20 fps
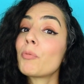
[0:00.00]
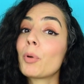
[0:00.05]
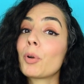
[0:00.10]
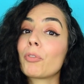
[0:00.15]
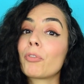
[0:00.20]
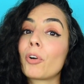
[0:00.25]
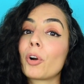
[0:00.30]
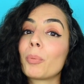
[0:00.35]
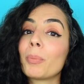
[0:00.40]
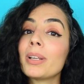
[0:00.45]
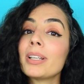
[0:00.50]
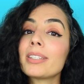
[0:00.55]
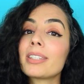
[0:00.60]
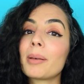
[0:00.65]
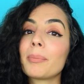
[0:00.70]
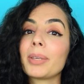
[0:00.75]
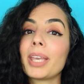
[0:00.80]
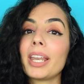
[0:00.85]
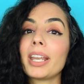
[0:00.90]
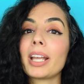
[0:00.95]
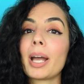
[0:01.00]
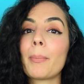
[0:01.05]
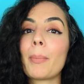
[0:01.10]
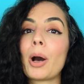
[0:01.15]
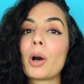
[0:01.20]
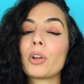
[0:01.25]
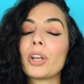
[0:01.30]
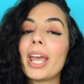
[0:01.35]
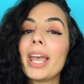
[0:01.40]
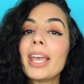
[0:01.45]
of performance, I'm getting
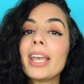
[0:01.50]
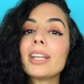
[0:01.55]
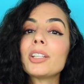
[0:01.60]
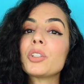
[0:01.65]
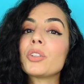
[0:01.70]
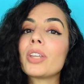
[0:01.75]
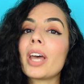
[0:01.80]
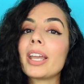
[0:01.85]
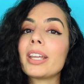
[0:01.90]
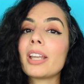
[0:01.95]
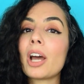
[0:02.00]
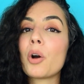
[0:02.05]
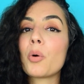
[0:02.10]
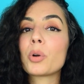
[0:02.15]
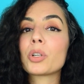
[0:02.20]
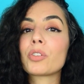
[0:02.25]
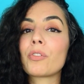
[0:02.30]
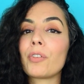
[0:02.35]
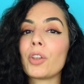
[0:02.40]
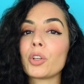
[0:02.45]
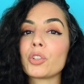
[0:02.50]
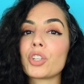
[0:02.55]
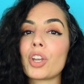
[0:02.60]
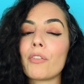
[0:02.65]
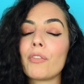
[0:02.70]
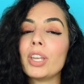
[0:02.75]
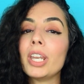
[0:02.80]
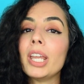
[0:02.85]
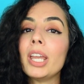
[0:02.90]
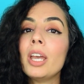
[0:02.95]
about 8 to 9 hours of
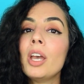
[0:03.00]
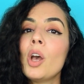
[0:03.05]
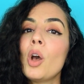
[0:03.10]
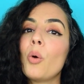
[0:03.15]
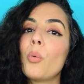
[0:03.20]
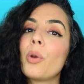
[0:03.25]
longevity